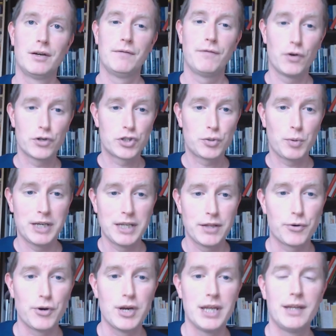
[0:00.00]
Verse
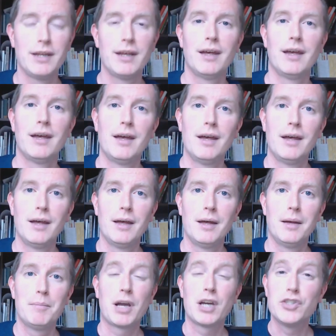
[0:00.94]
23,
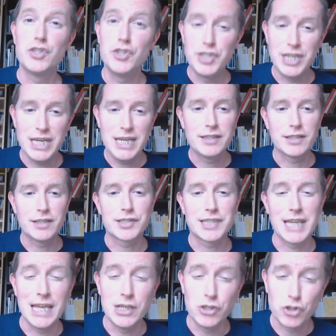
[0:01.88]
because
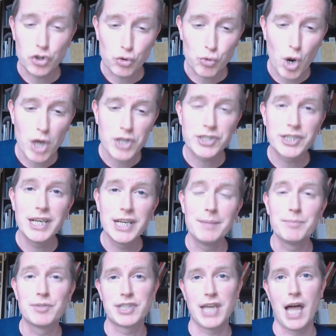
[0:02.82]
Jesus entrusted
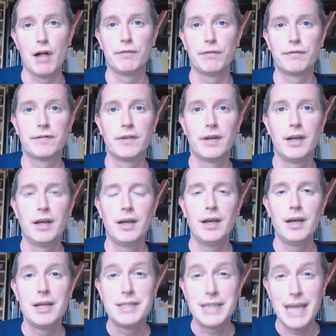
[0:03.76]
himself
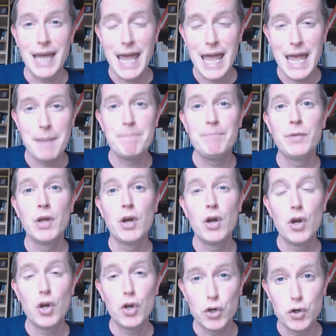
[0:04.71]
to him
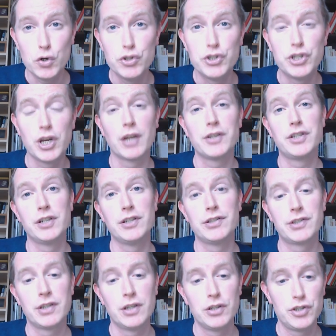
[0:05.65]
who
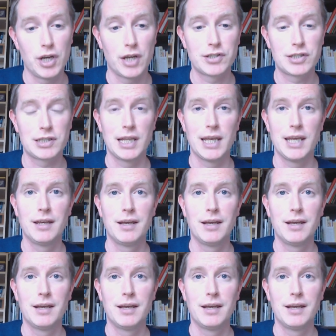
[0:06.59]
judges justly.